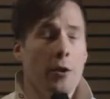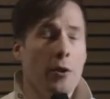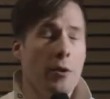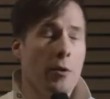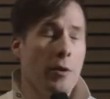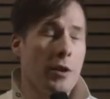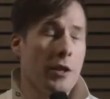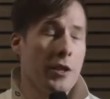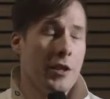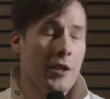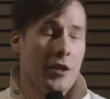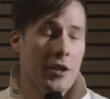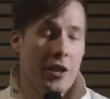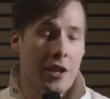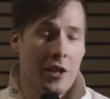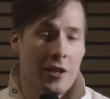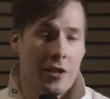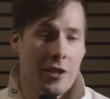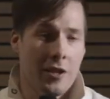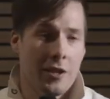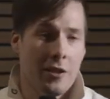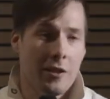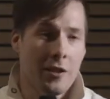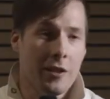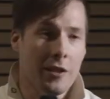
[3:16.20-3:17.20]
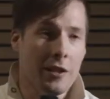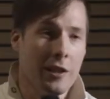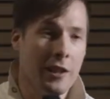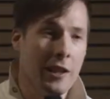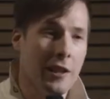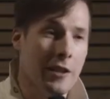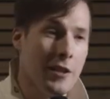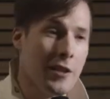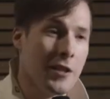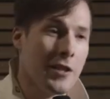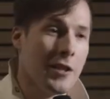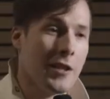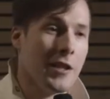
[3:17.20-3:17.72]
OS changes in the
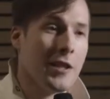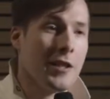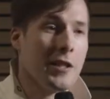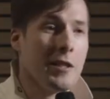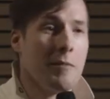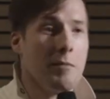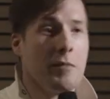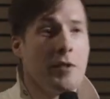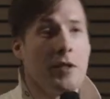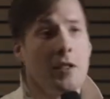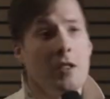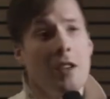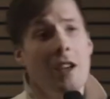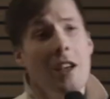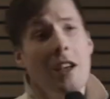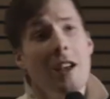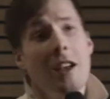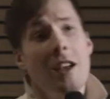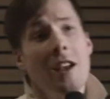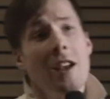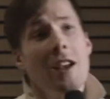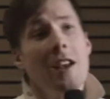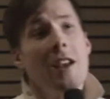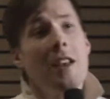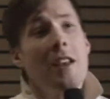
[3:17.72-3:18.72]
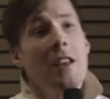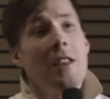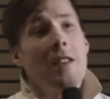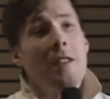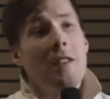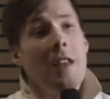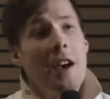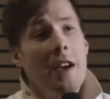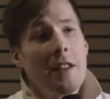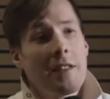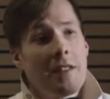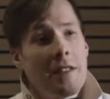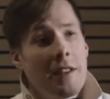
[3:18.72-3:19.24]
latest systems
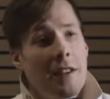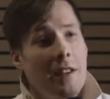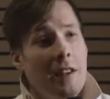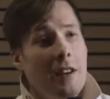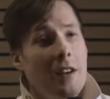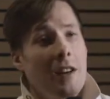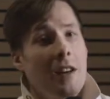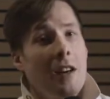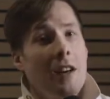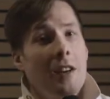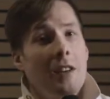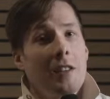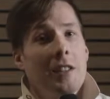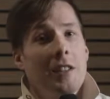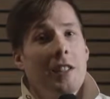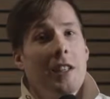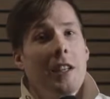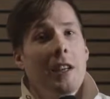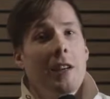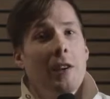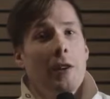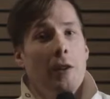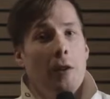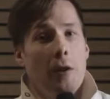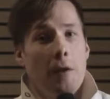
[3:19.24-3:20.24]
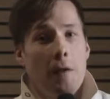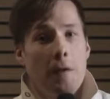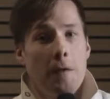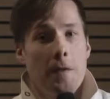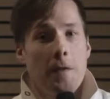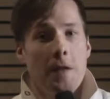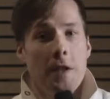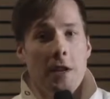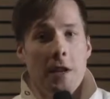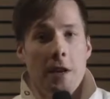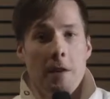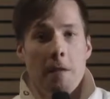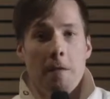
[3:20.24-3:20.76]
that killed off
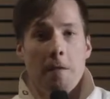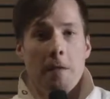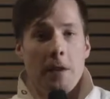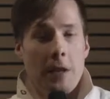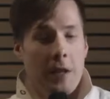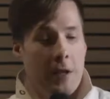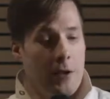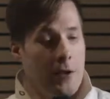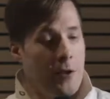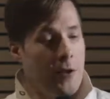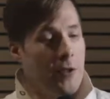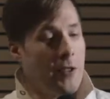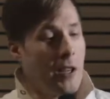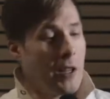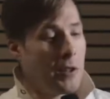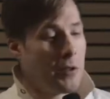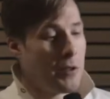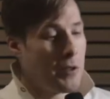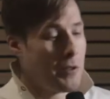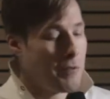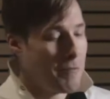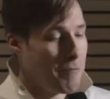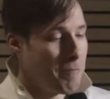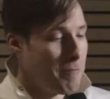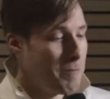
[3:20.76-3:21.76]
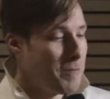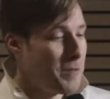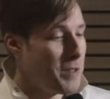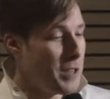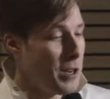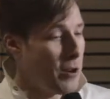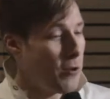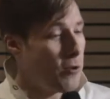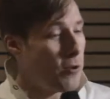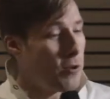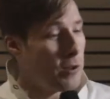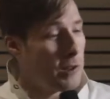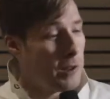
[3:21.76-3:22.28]
the features that the
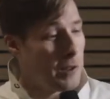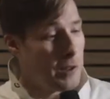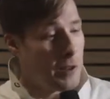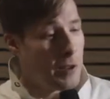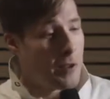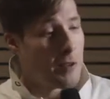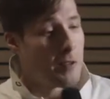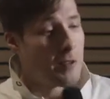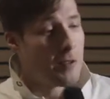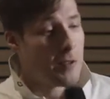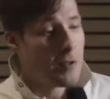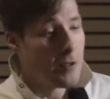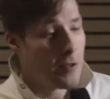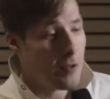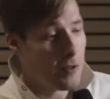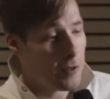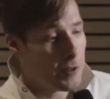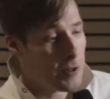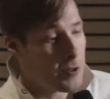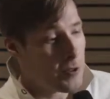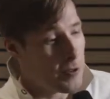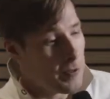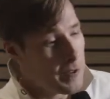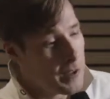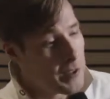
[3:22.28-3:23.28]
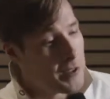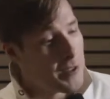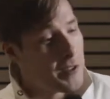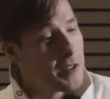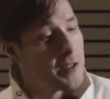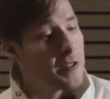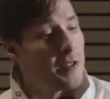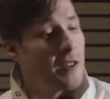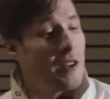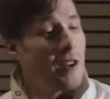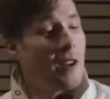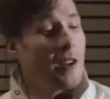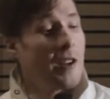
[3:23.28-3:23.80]
old service was
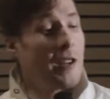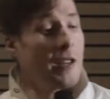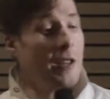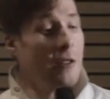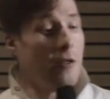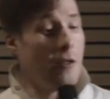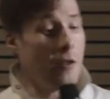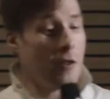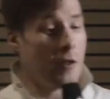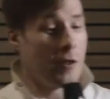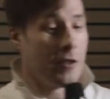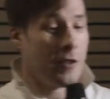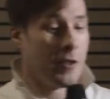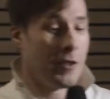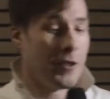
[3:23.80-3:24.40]
relying on.